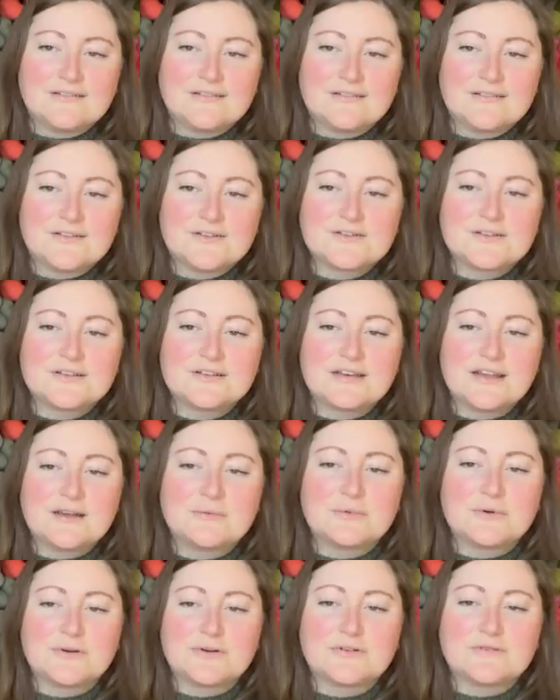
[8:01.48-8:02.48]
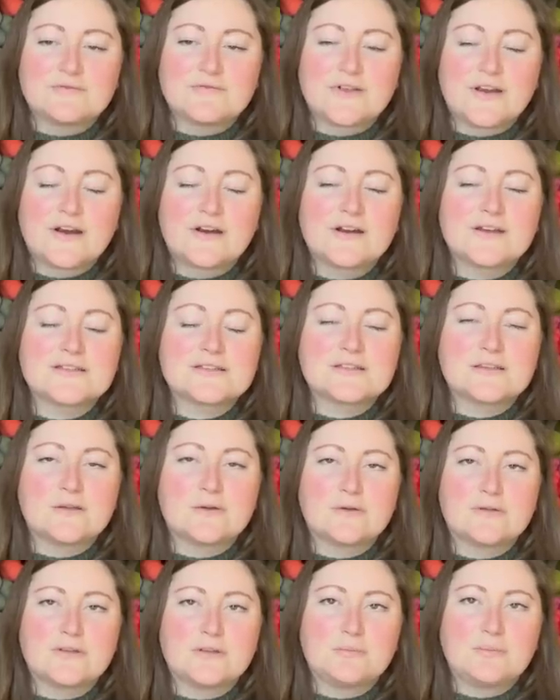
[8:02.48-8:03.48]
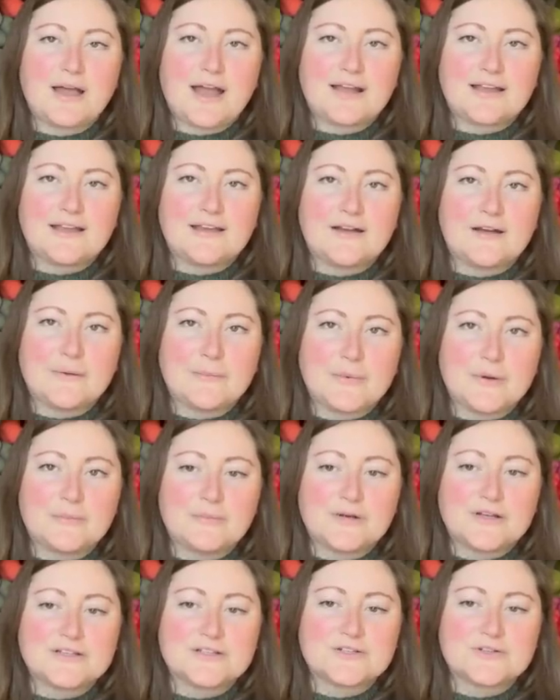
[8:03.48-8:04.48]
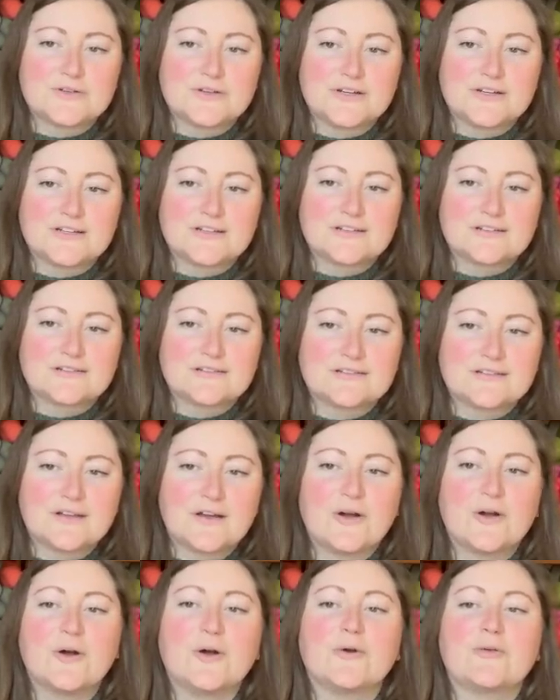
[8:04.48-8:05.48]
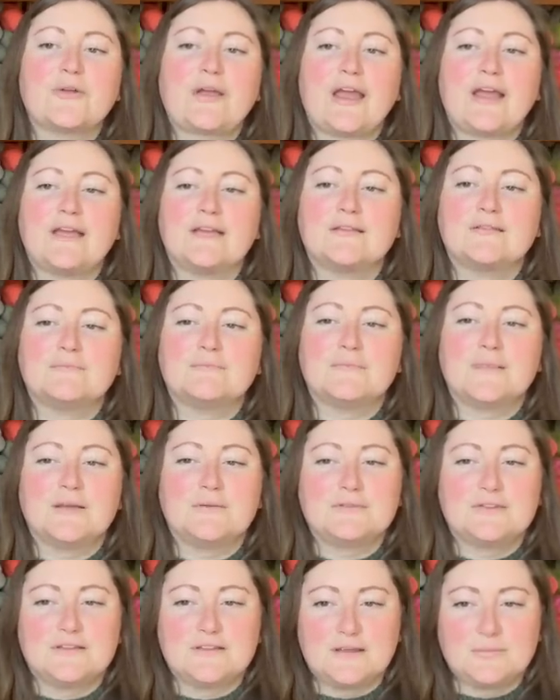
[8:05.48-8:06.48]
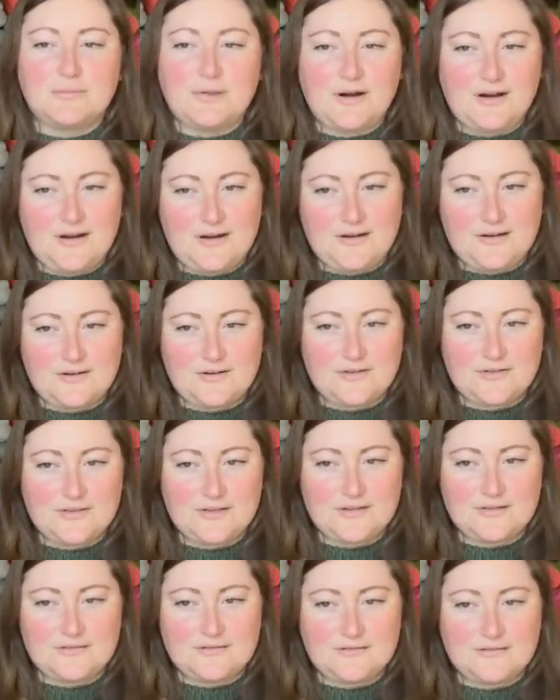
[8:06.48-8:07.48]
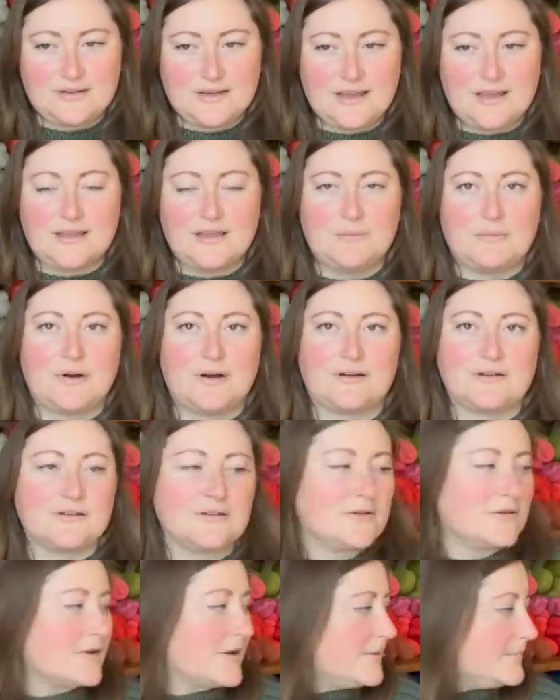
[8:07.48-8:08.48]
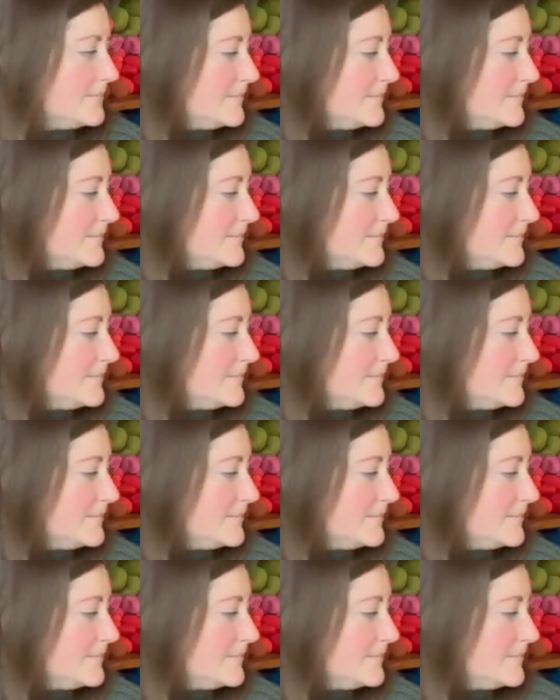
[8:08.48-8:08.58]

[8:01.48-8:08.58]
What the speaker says: There's a neighbor very slowly backing up on my street. Oh, okay. Maybe did they park or yeah, they parked. Okay.